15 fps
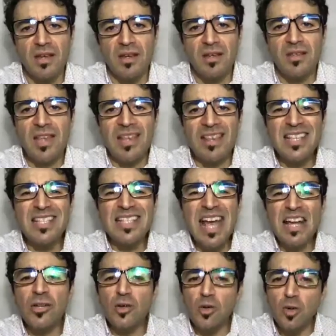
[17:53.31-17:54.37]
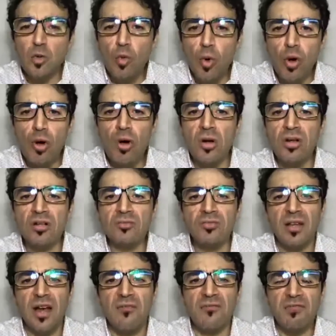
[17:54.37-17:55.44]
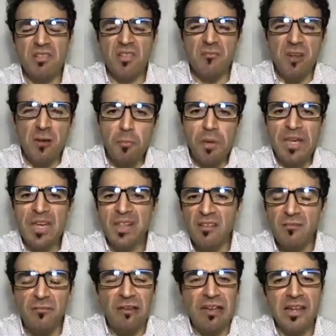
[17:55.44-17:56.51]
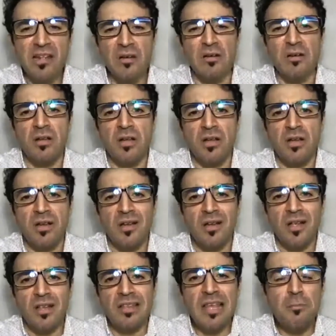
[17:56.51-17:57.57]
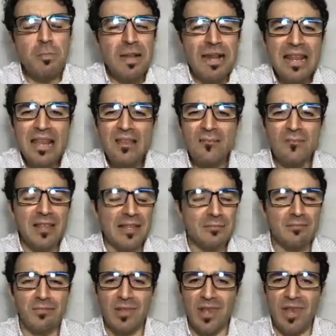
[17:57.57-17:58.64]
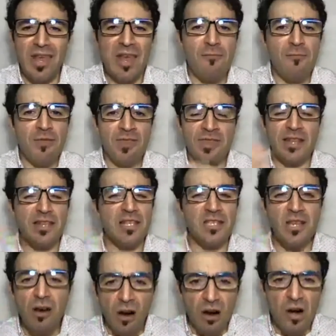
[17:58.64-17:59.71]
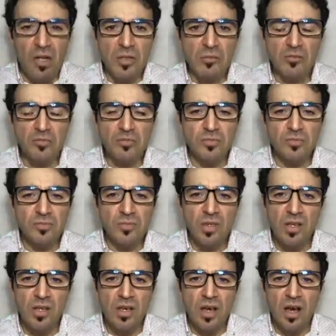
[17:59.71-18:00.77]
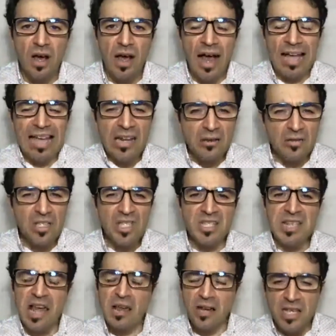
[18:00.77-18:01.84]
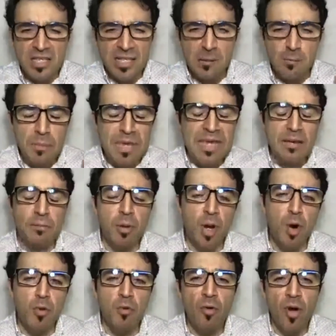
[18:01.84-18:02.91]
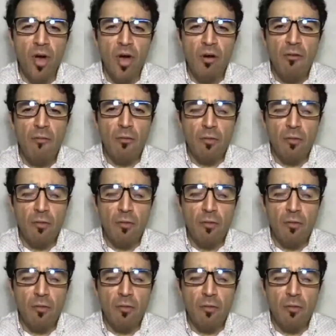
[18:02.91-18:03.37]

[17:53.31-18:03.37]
They decide not to work after developing kidney failure. They believe that everything is gone. I can understand it's a big blow for